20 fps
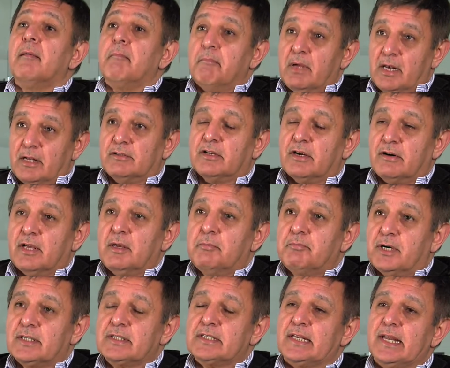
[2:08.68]
military
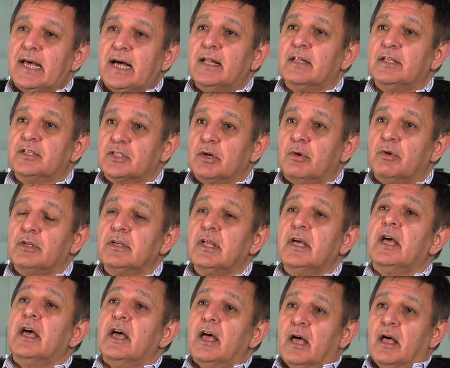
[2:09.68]
personnel and so on.
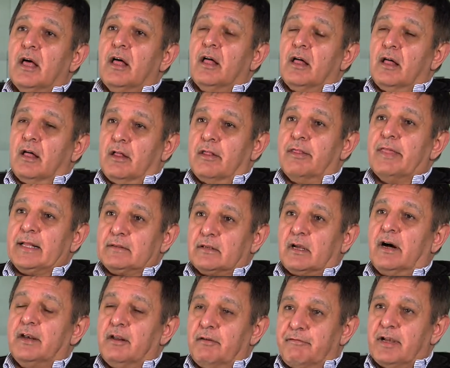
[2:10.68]
That
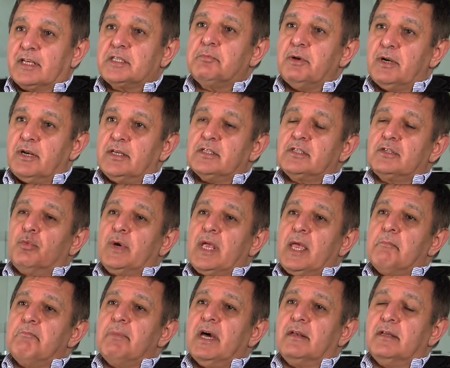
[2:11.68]
kind of experience we
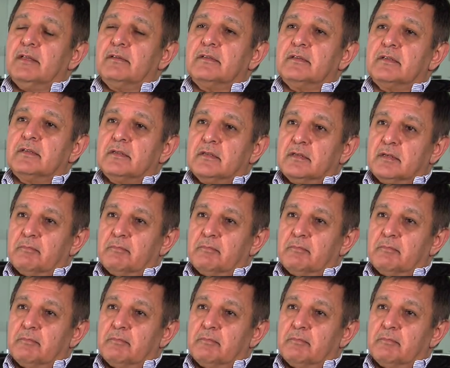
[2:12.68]
embed it